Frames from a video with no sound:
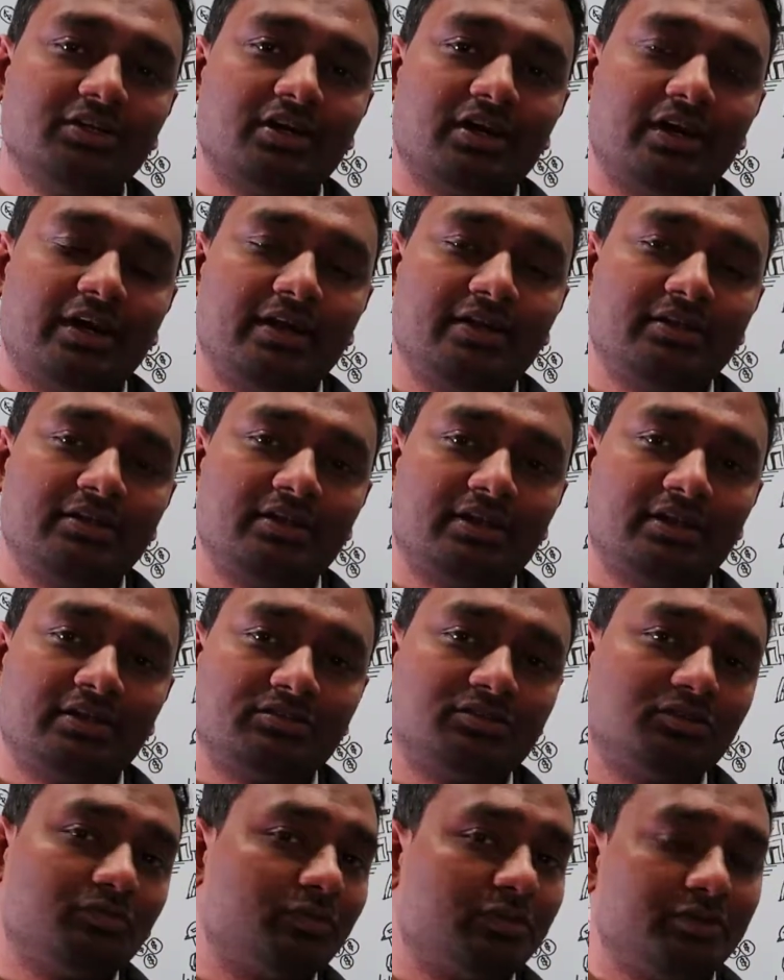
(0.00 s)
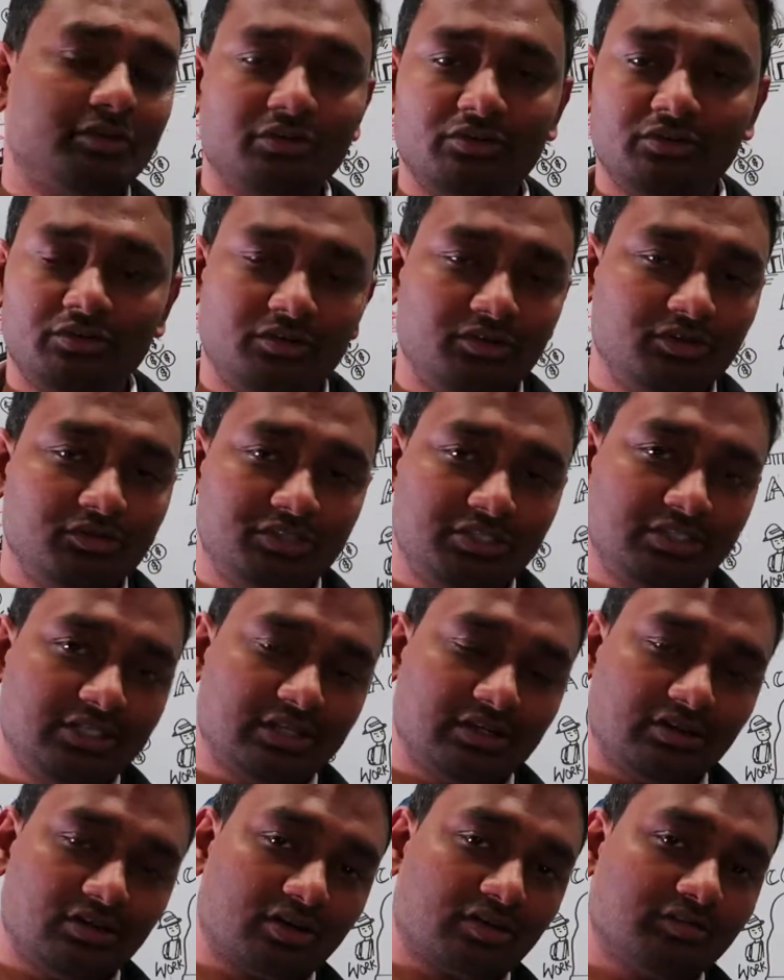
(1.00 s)
and so for UG
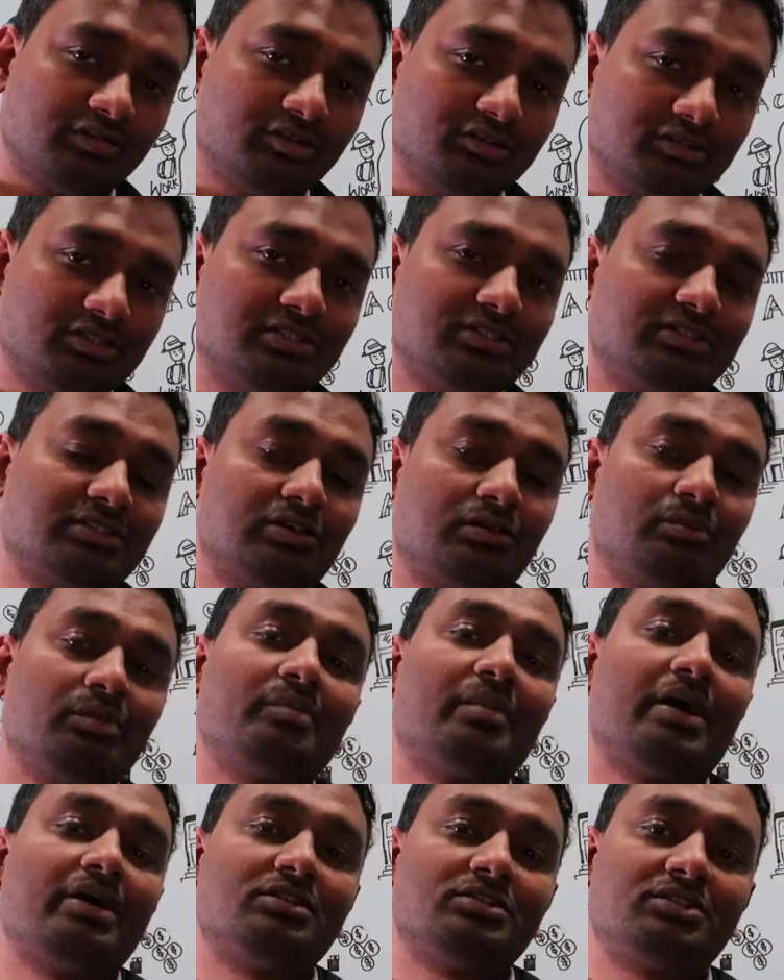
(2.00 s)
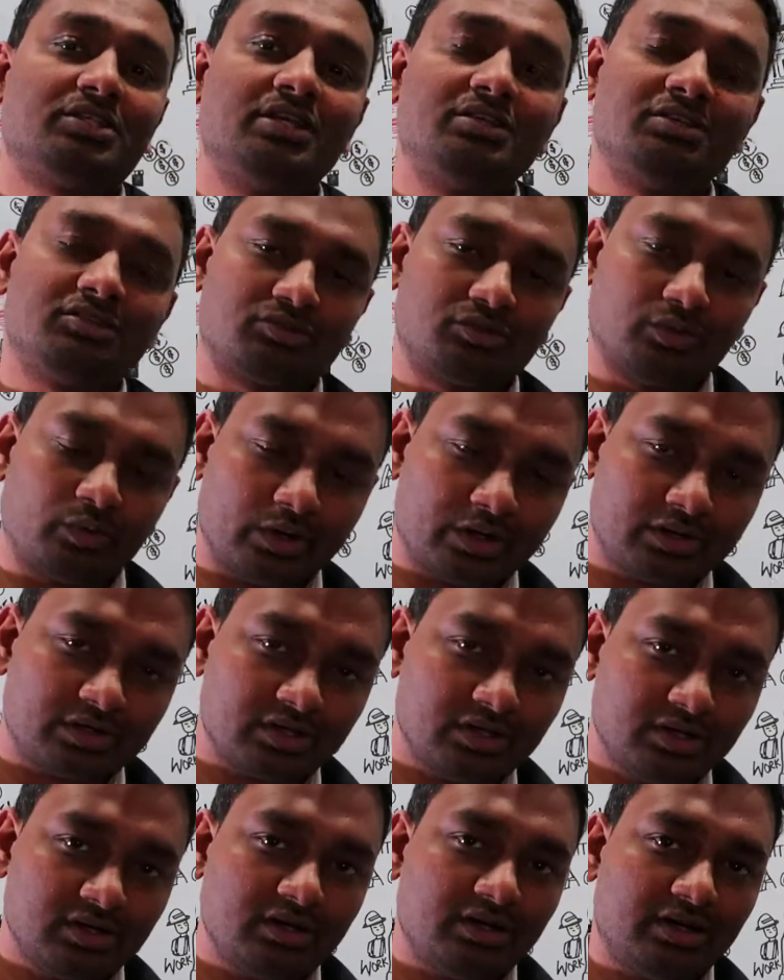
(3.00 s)
and a lot of those things there will be minor changes to it,
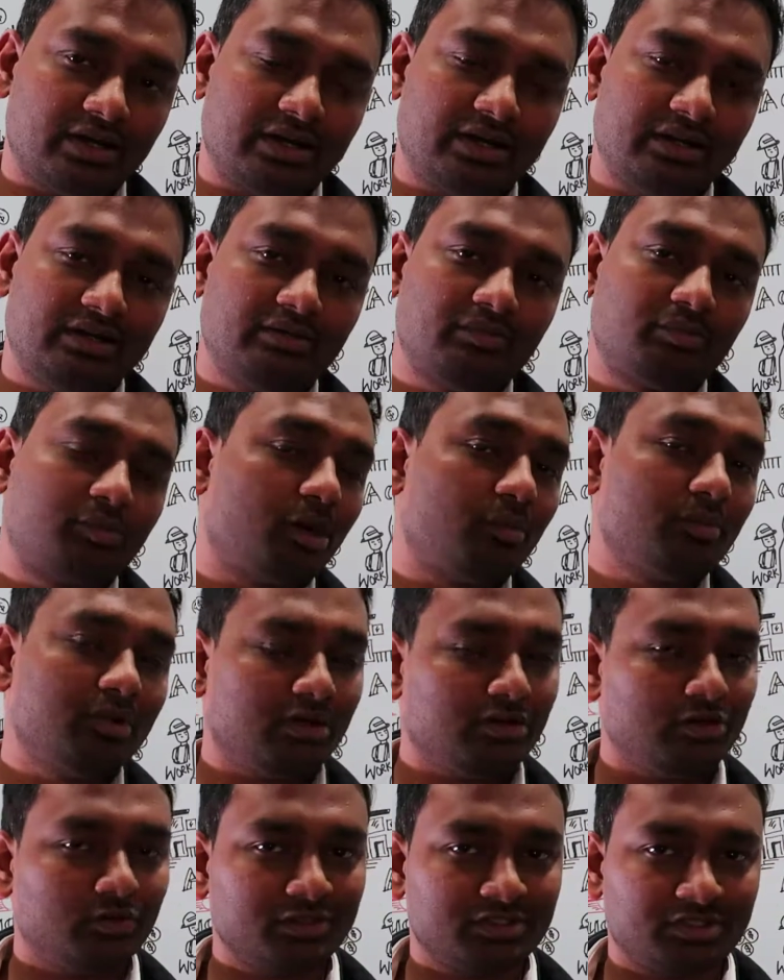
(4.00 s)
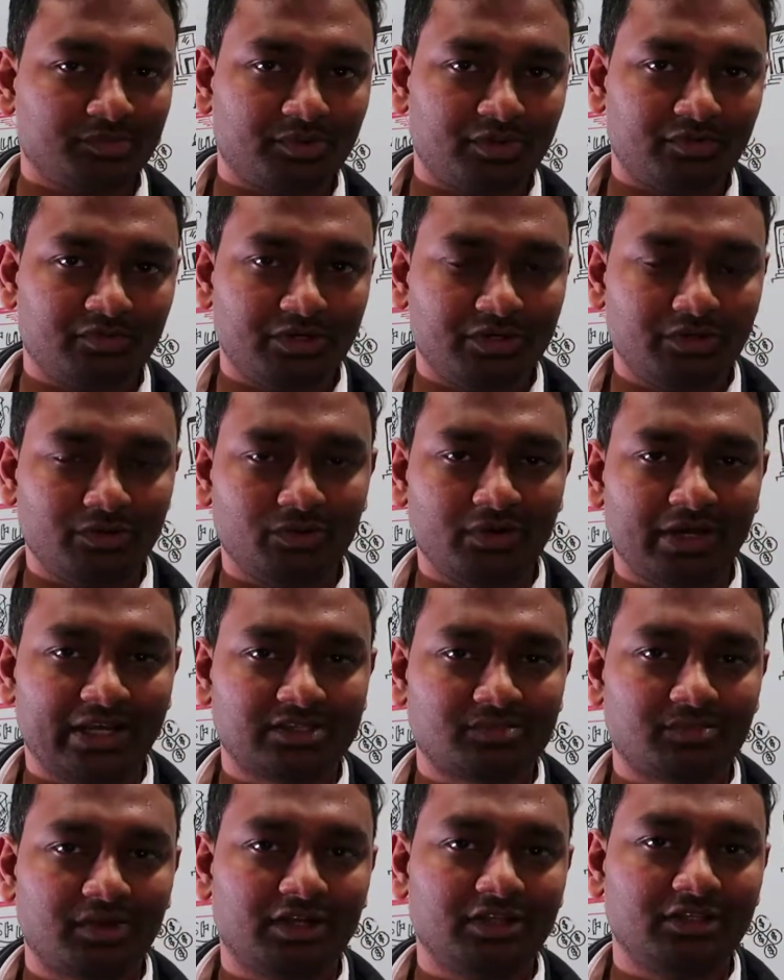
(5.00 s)
and probably I'll do a separate video
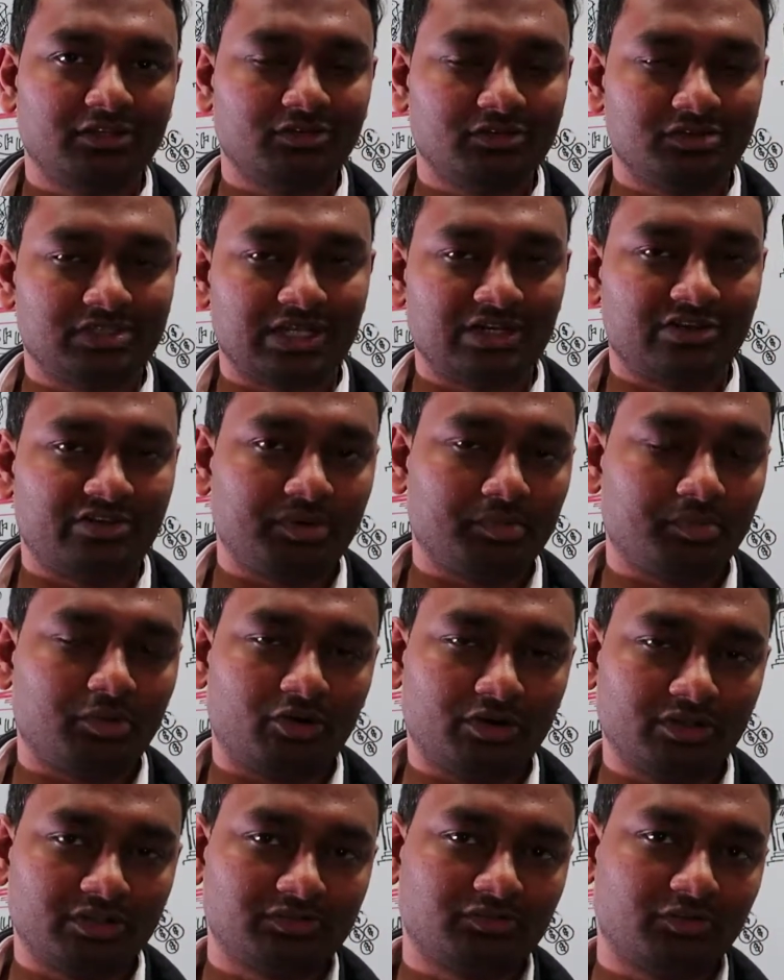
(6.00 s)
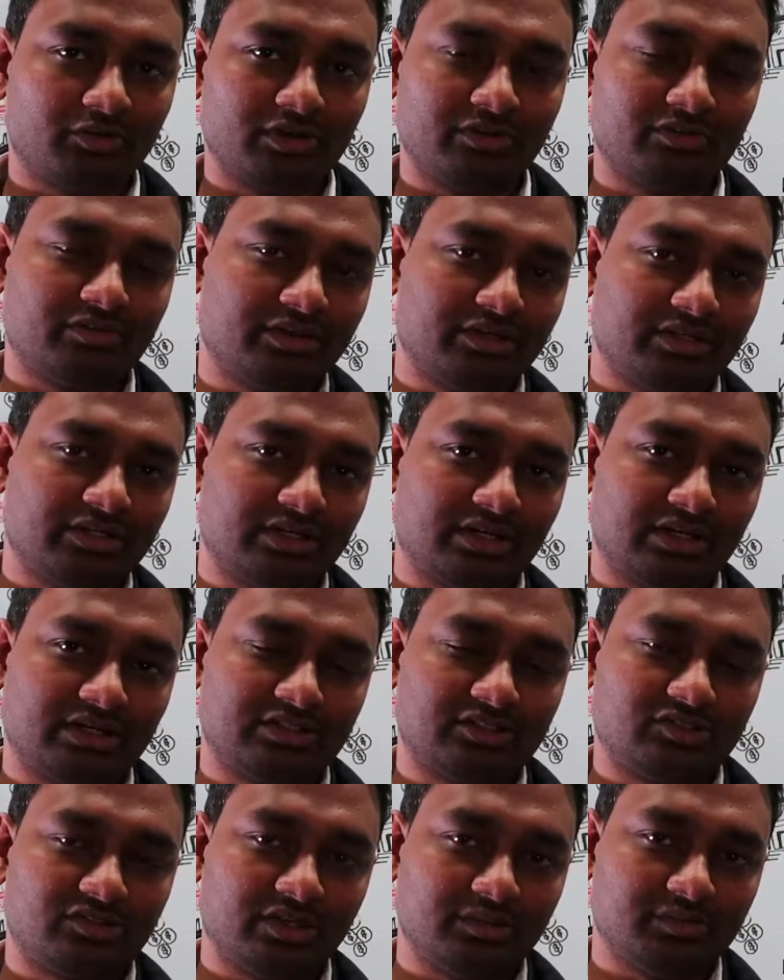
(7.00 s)
explaining those entry points for different
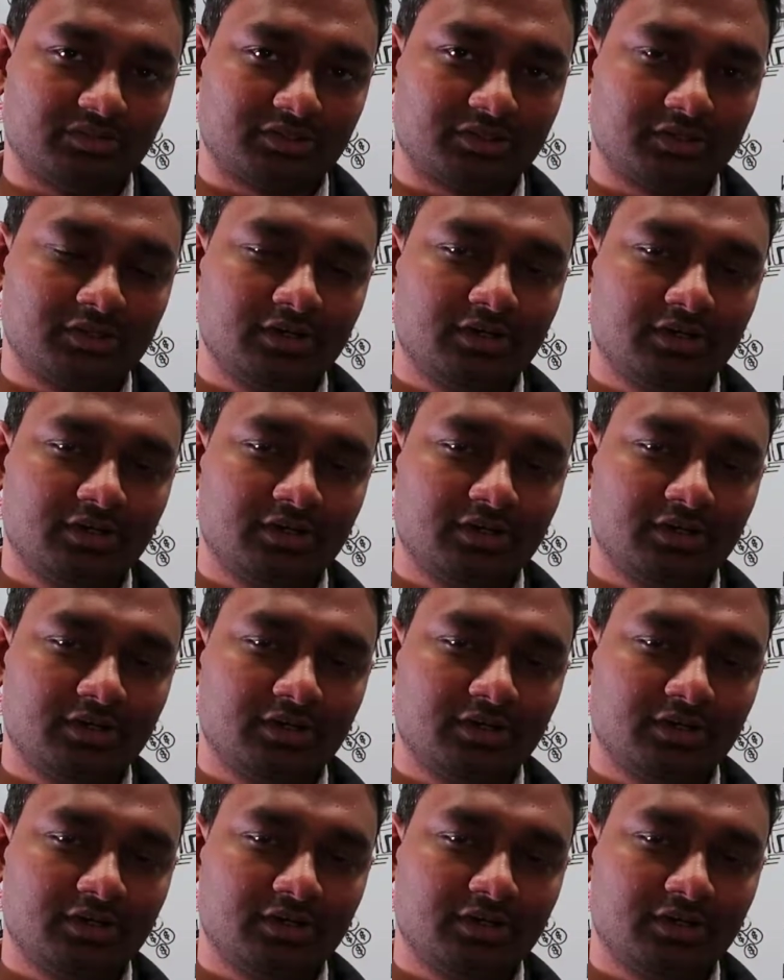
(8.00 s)
streams.